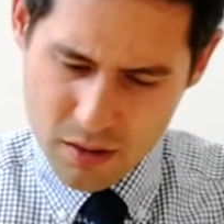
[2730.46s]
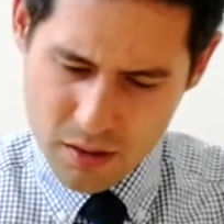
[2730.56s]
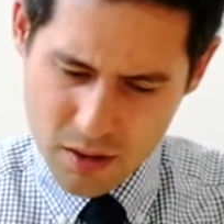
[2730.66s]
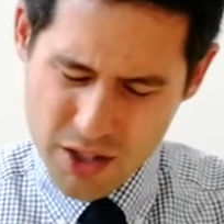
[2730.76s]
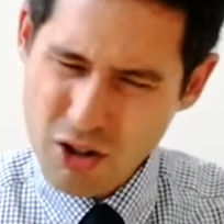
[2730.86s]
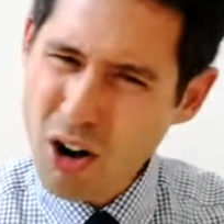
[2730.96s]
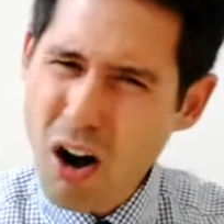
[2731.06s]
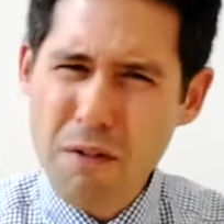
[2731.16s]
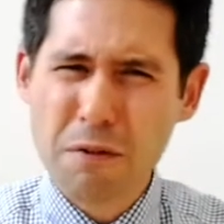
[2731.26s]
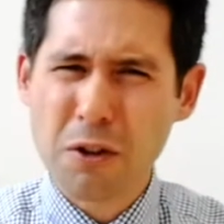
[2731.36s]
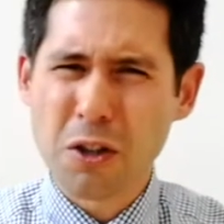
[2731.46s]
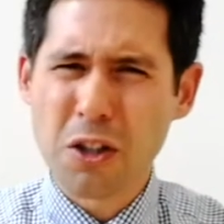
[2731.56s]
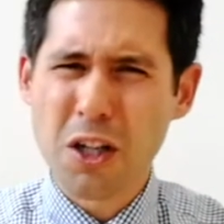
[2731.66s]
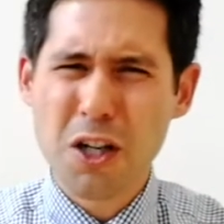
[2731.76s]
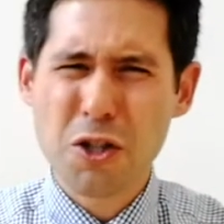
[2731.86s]
It's an
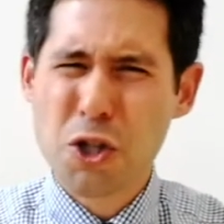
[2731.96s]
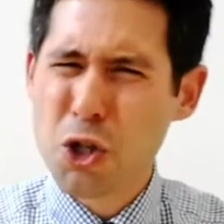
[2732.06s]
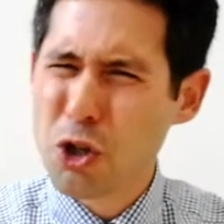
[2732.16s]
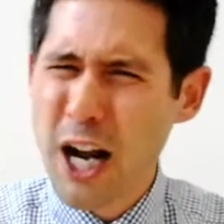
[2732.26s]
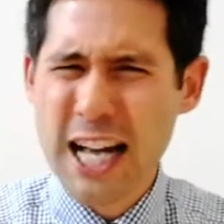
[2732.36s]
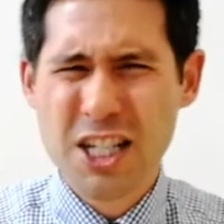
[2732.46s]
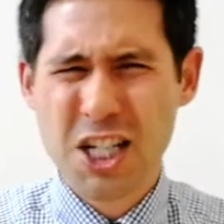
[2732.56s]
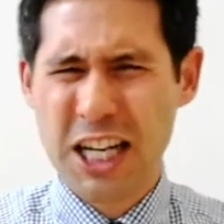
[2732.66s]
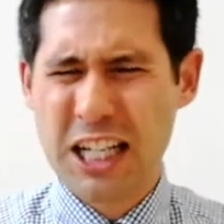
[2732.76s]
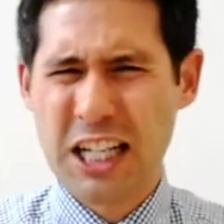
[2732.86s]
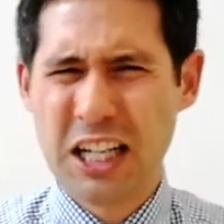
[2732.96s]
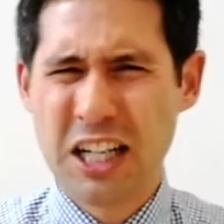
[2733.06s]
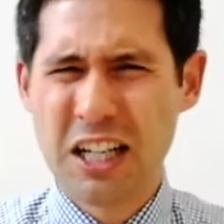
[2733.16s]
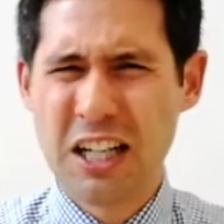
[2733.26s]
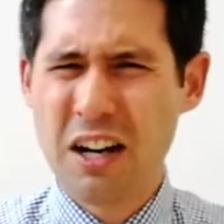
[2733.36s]
awful, tragic
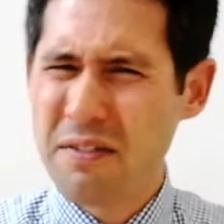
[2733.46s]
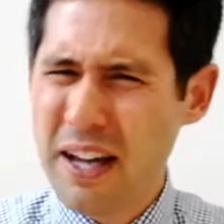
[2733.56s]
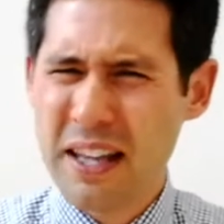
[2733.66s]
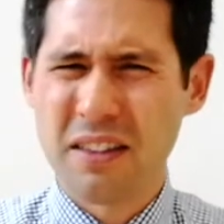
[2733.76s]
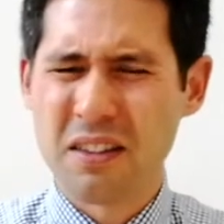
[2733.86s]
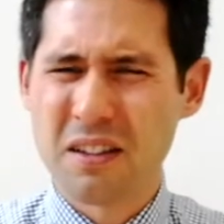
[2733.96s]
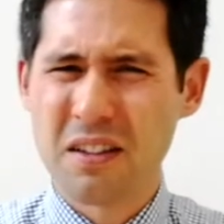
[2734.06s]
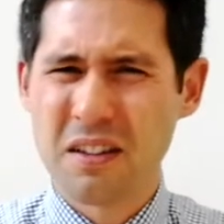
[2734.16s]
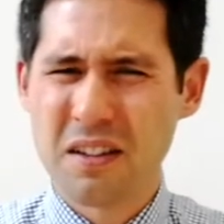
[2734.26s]
event.